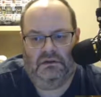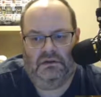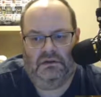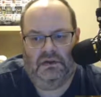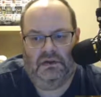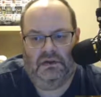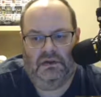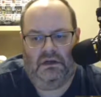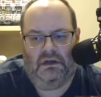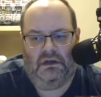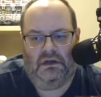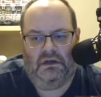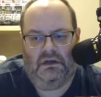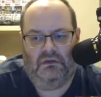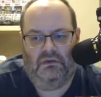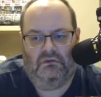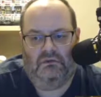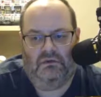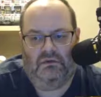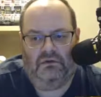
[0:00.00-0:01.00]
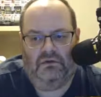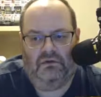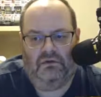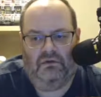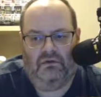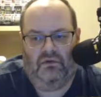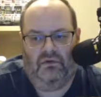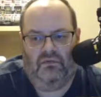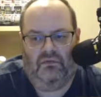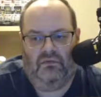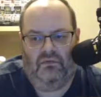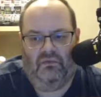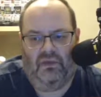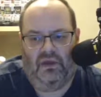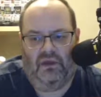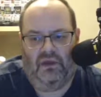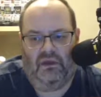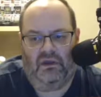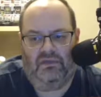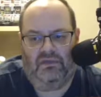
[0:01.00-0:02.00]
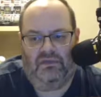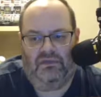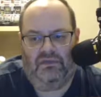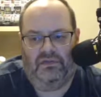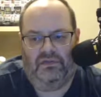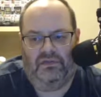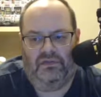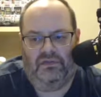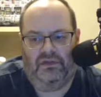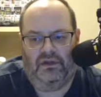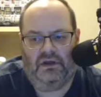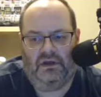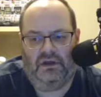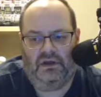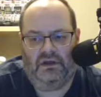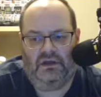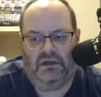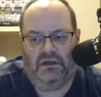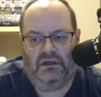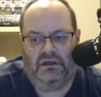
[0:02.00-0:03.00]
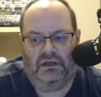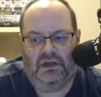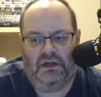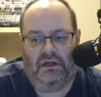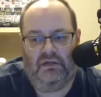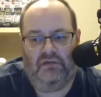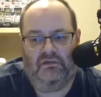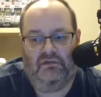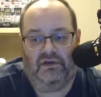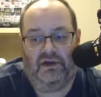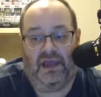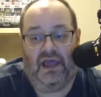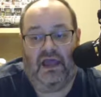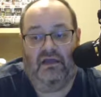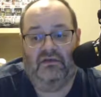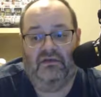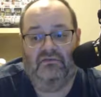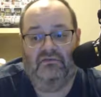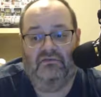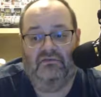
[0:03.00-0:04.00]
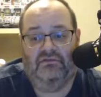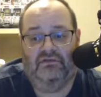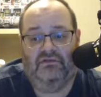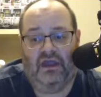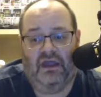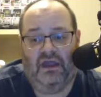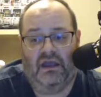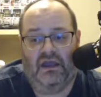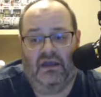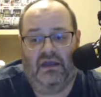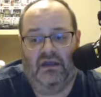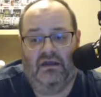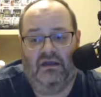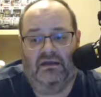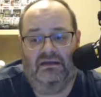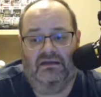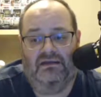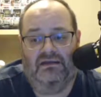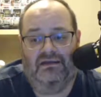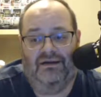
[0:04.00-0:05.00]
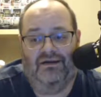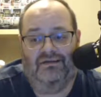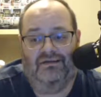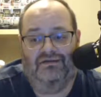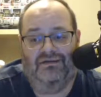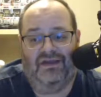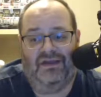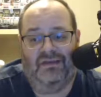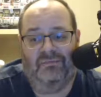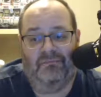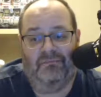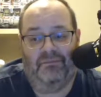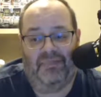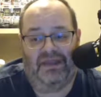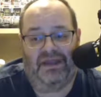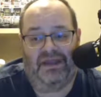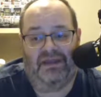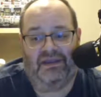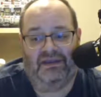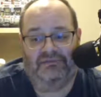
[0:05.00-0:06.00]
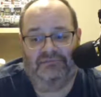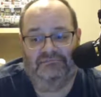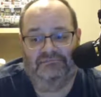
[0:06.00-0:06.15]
I will go with another guess, and I'll say B.